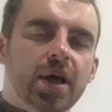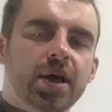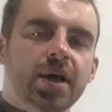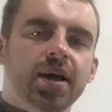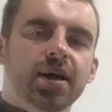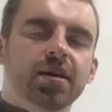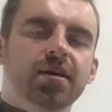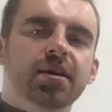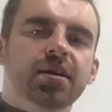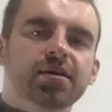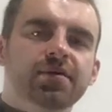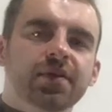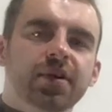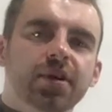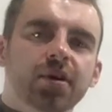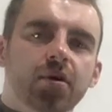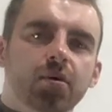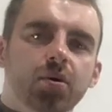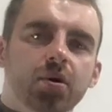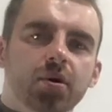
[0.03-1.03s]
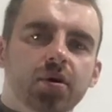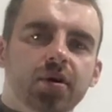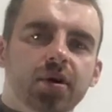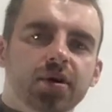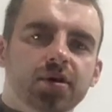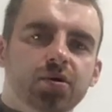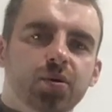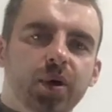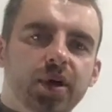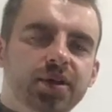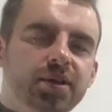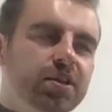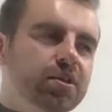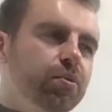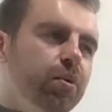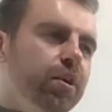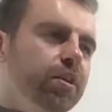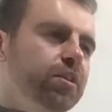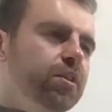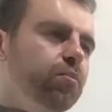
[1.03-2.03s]
In this video we're looking at
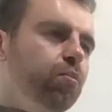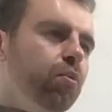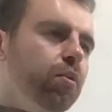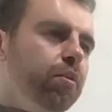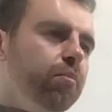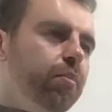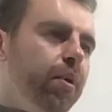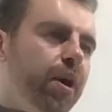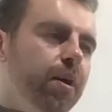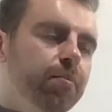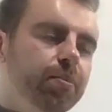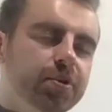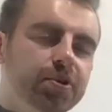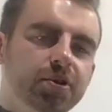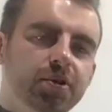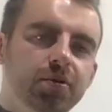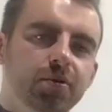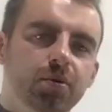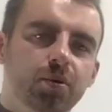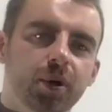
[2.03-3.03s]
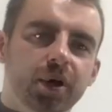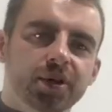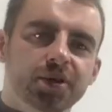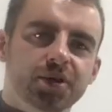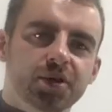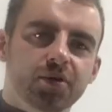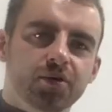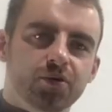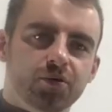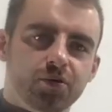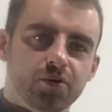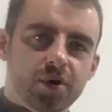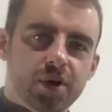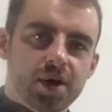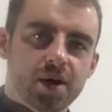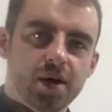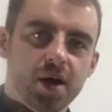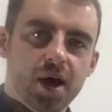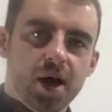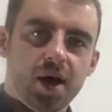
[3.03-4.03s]
2021 paper 2 question
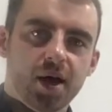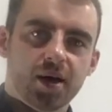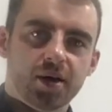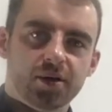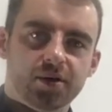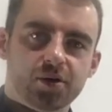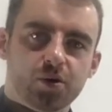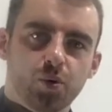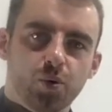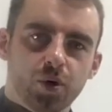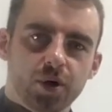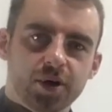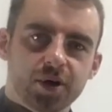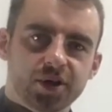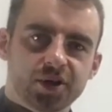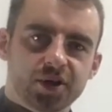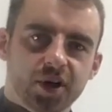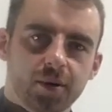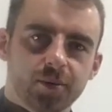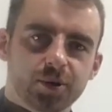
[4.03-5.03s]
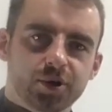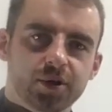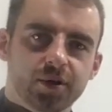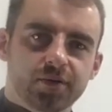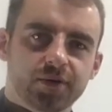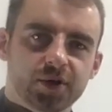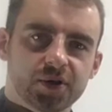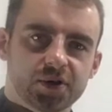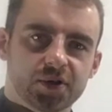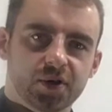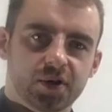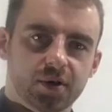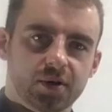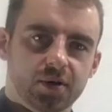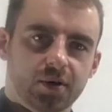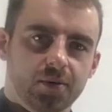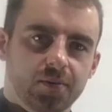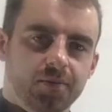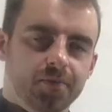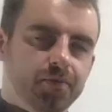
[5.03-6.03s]
3 and its coordinate geometry of the
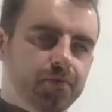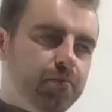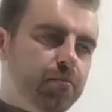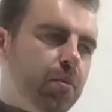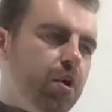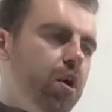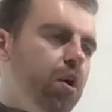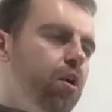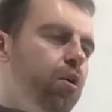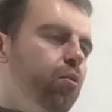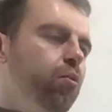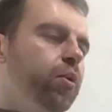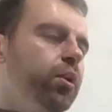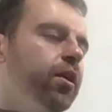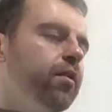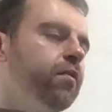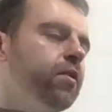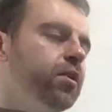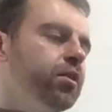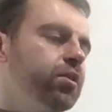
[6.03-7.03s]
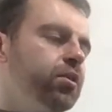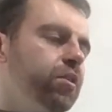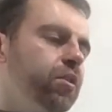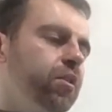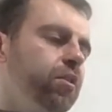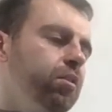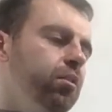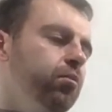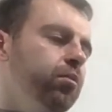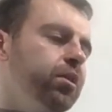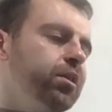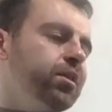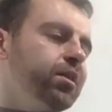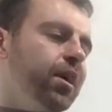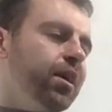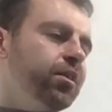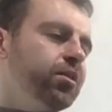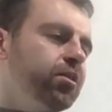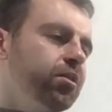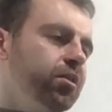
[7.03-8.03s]
circle. We're given a circle with
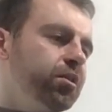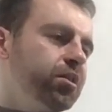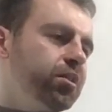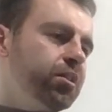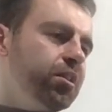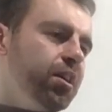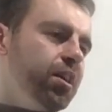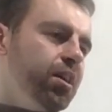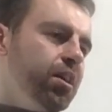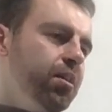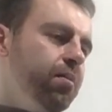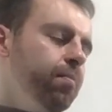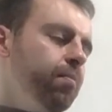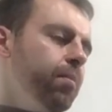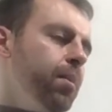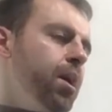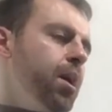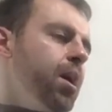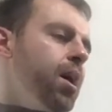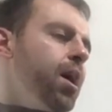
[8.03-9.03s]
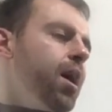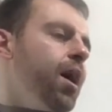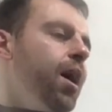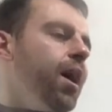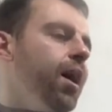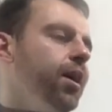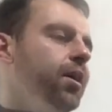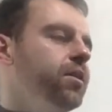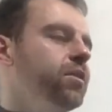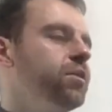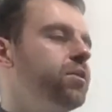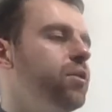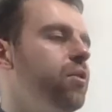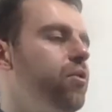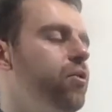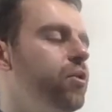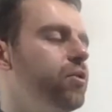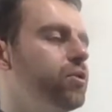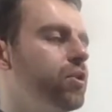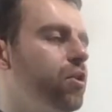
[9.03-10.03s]
centre C and
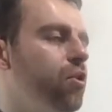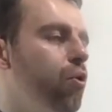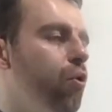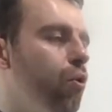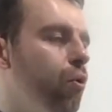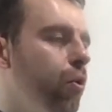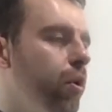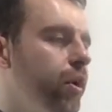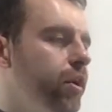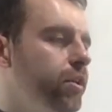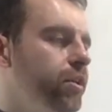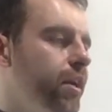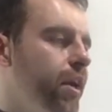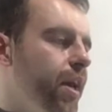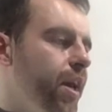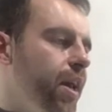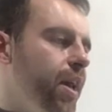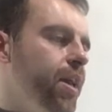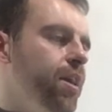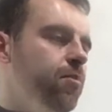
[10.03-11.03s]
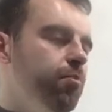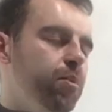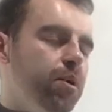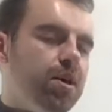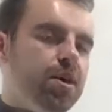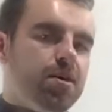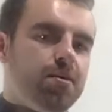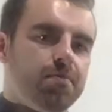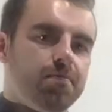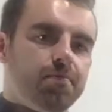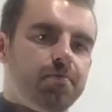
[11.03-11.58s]
there's a chord AB.